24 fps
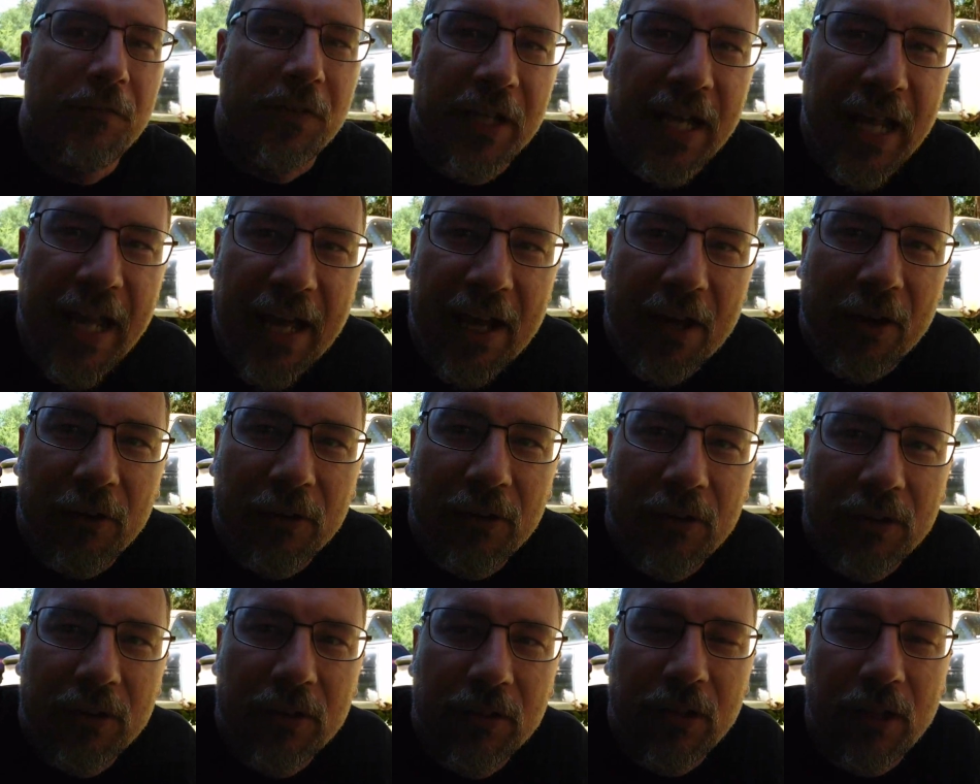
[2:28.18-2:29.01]
For
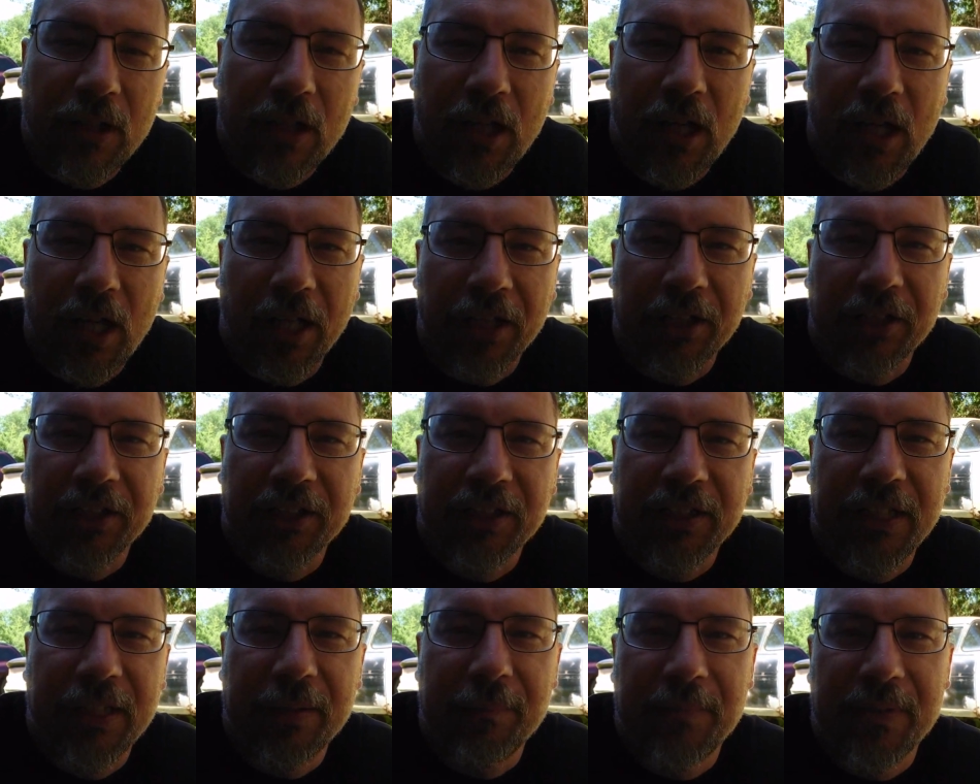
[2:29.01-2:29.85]
now, I'm going
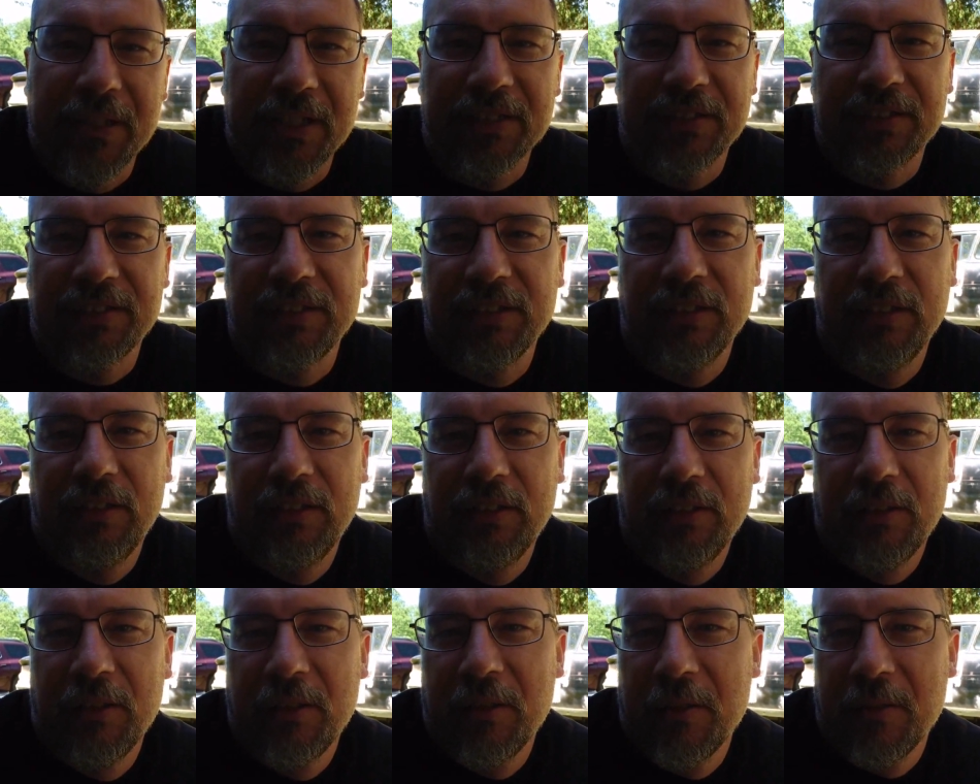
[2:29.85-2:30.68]
to keep this
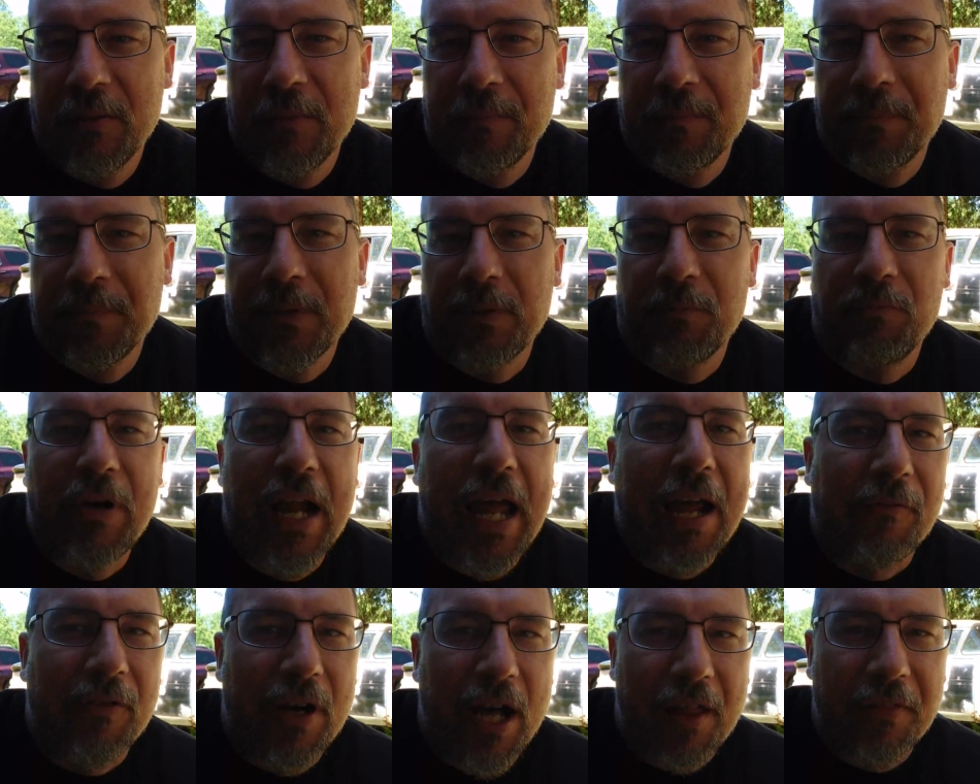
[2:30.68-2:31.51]

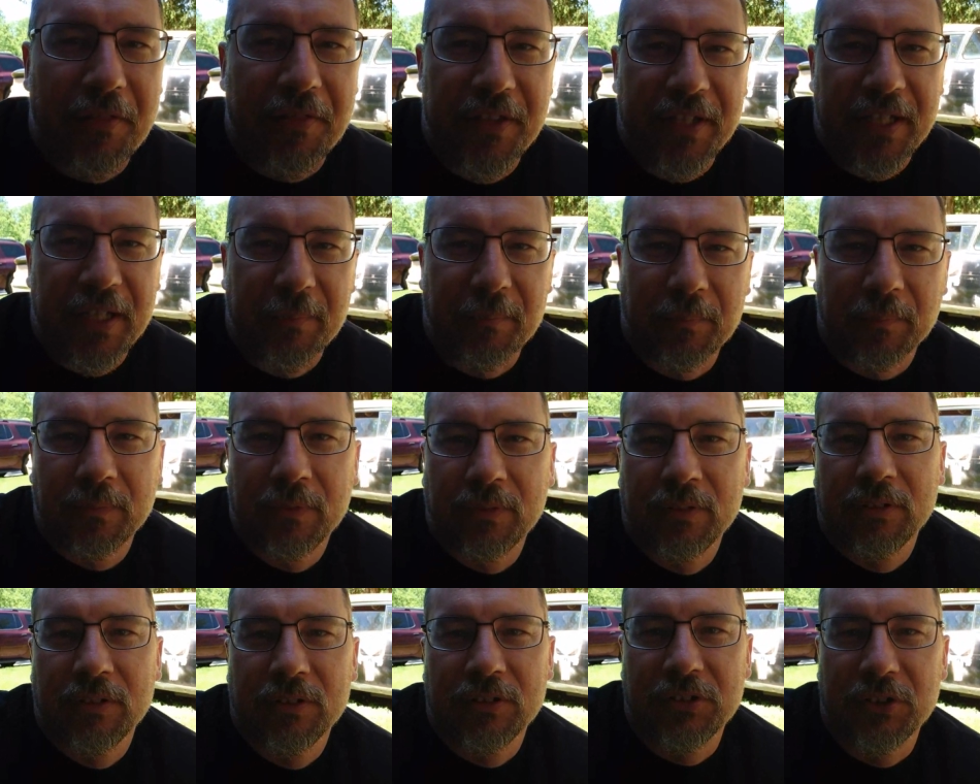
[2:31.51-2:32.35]
rat rod theme.
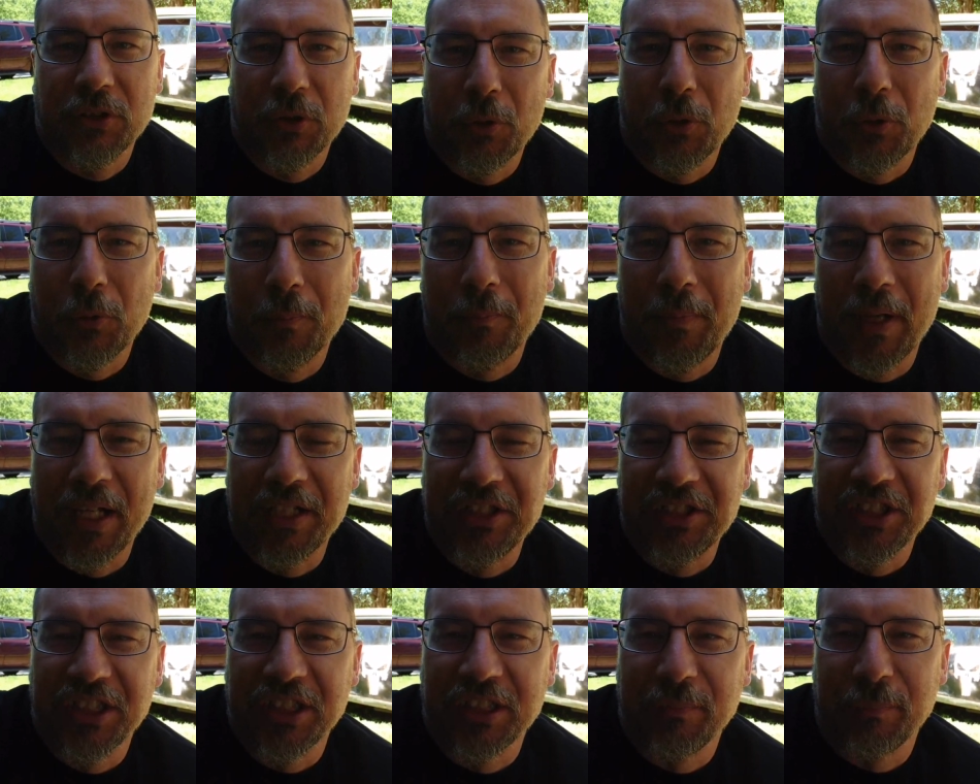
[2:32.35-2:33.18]
So
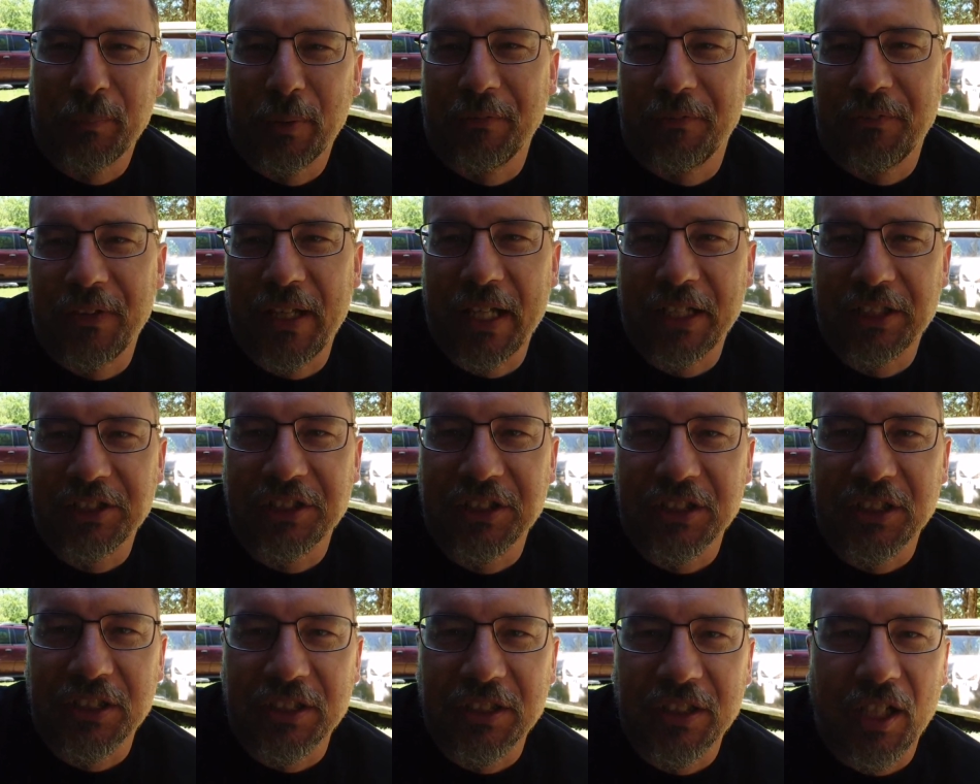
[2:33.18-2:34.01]
budget,
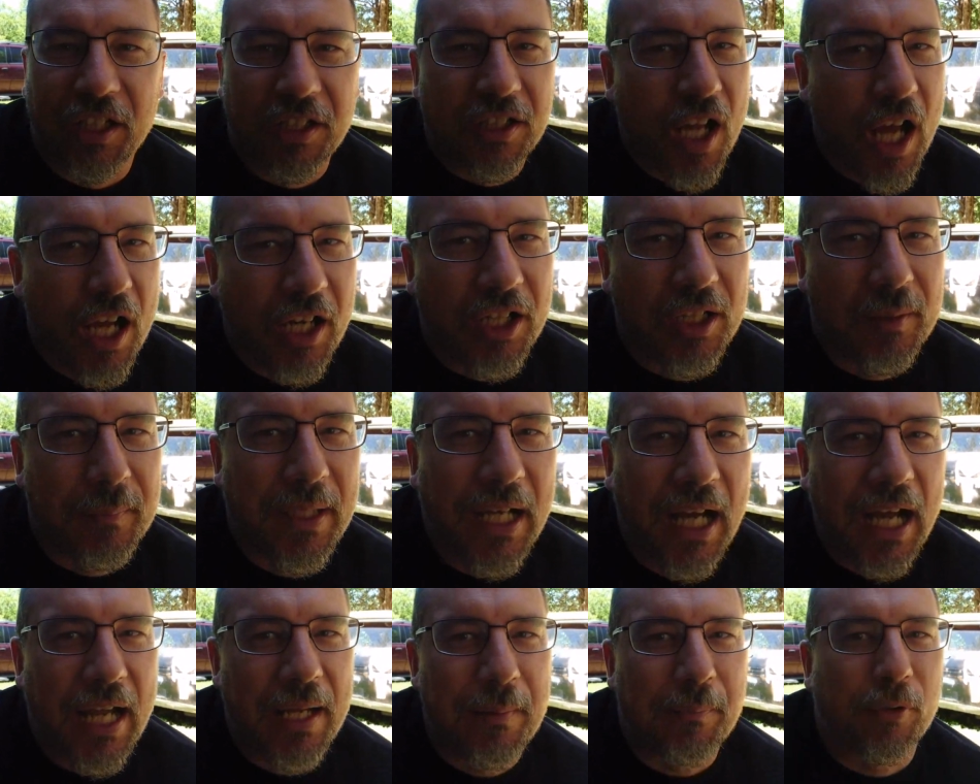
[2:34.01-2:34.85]
perfection are not going to
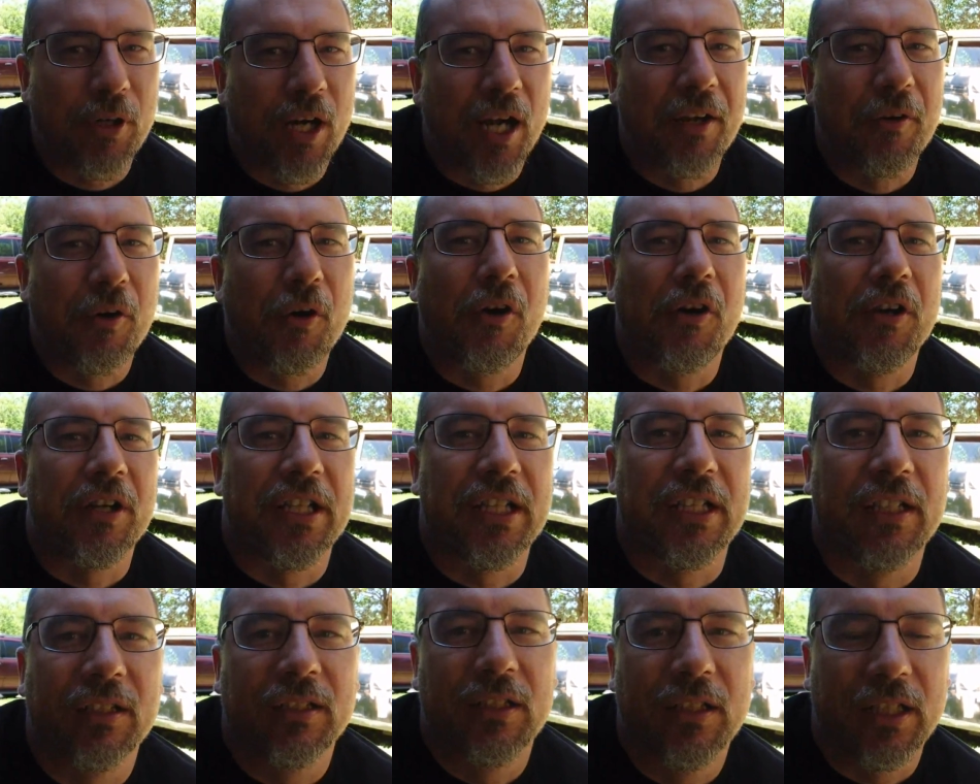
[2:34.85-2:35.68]
be high
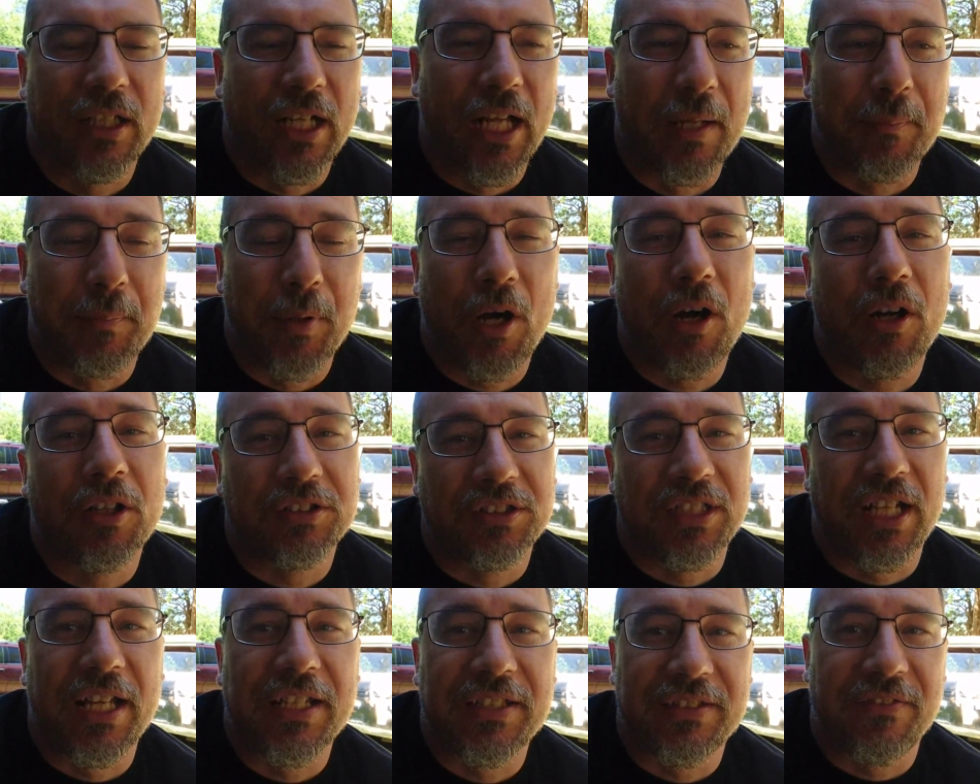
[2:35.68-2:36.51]
priority. And I
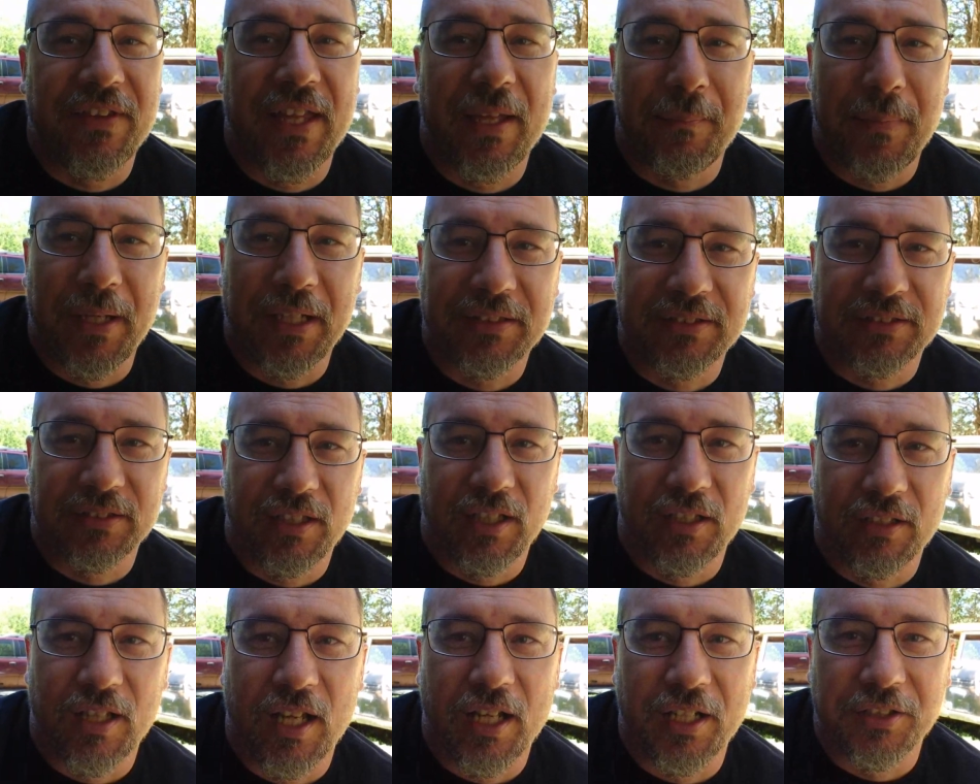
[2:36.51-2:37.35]
apologize if that makes
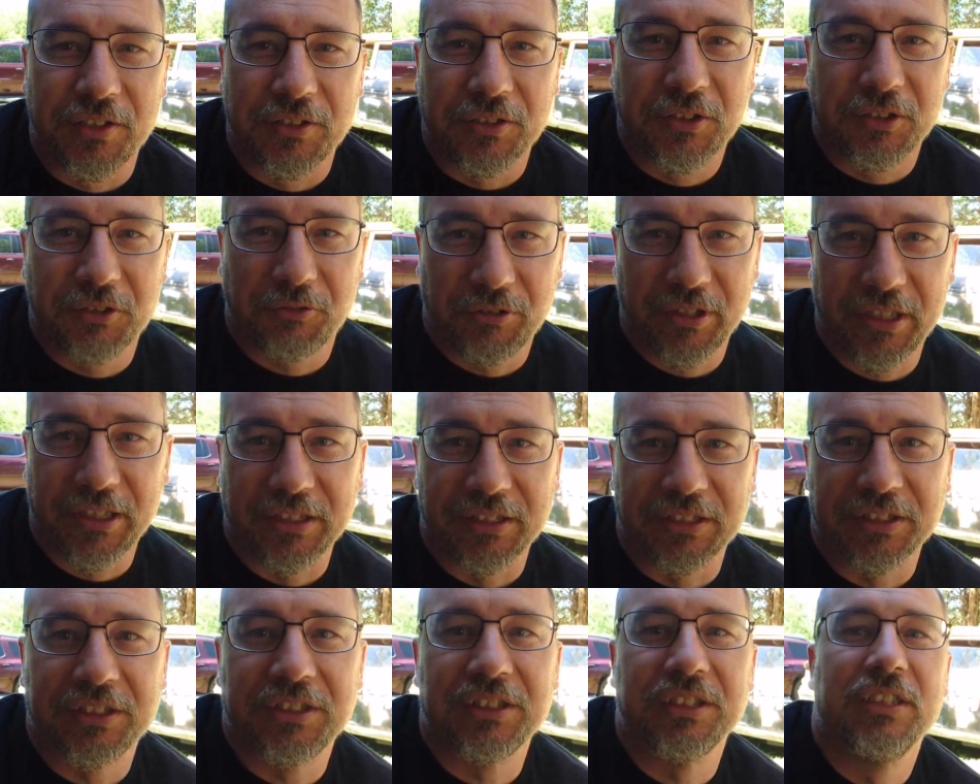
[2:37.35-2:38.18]
a lot of you
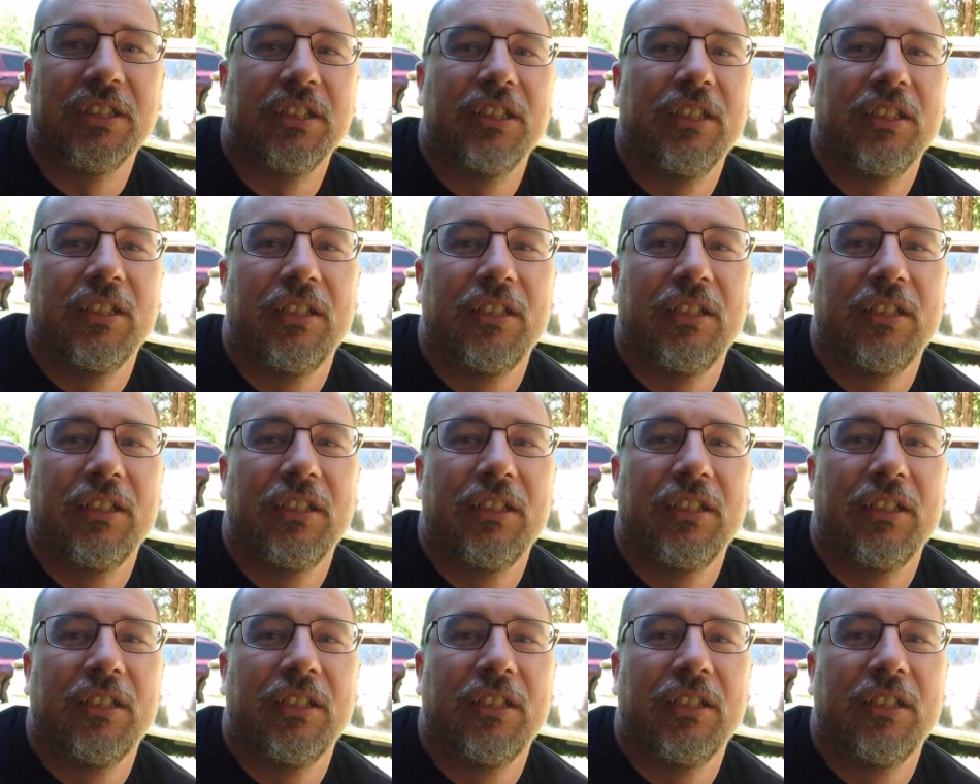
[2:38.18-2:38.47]
cringe.